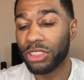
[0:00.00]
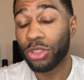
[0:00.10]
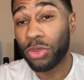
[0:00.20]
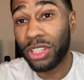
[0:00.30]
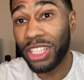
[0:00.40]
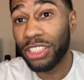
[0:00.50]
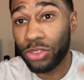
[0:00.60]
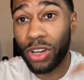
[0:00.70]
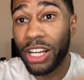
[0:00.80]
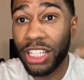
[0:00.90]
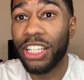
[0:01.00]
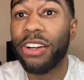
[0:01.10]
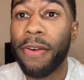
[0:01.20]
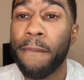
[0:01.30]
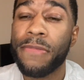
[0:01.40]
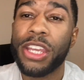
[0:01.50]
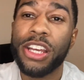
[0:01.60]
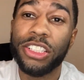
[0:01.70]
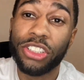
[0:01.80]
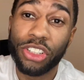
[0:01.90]
So this right here
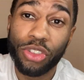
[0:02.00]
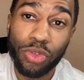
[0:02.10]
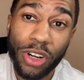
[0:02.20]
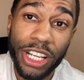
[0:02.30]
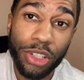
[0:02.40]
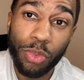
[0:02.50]
is a great